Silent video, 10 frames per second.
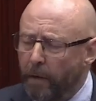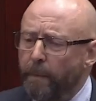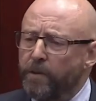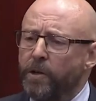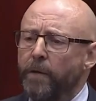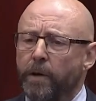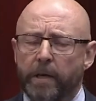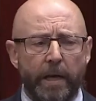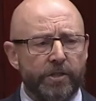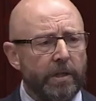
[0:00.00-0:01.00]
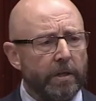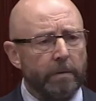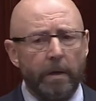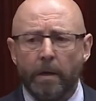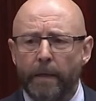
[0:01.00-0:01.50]
There's another case
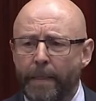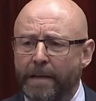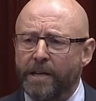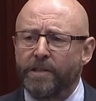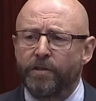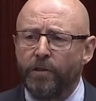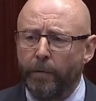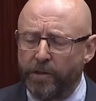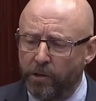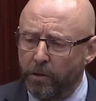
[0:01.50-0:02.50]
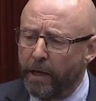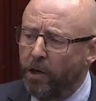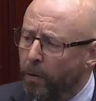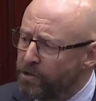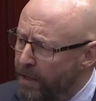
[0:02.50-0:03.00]
here. That's theoretical. I
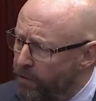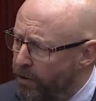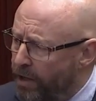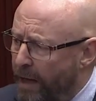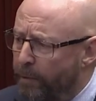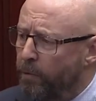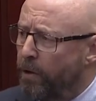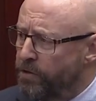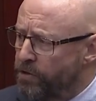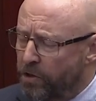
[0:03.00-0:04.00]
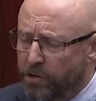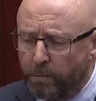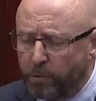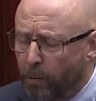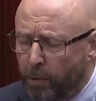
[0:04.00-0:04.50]
know it's never going to happen because it's just
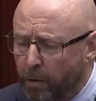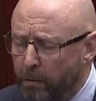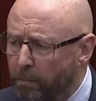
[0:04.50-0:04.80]
improper,